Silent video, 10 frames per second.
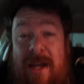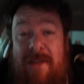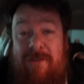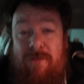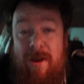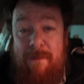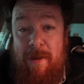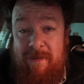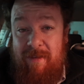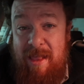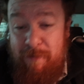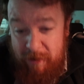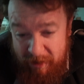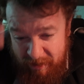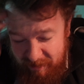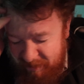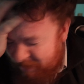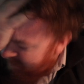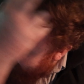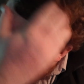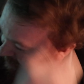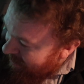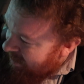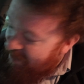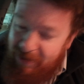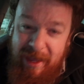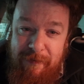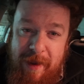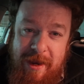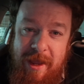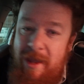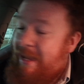It's 11:20 in the evening.